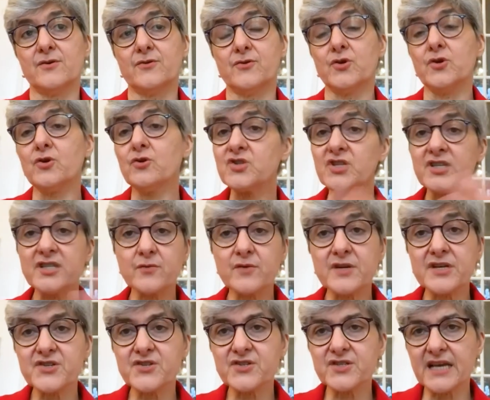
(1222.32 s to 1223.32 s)
the young
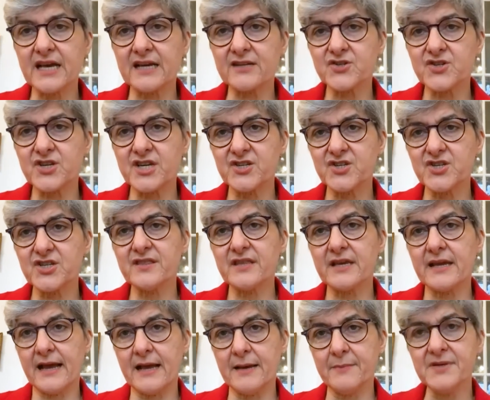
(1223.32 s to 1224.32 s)
generations are changing
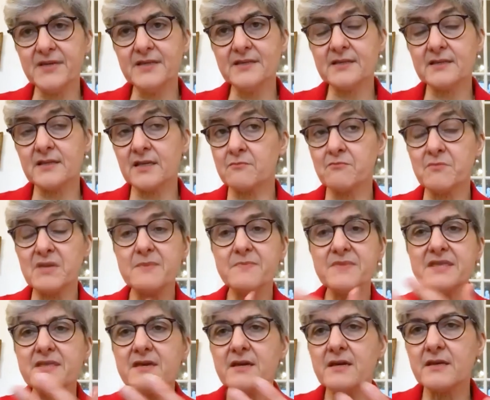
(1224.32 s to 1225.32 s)
their habits, that
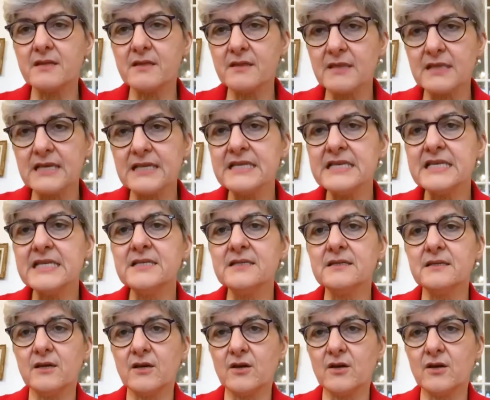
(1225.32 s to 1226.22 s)
maybe they need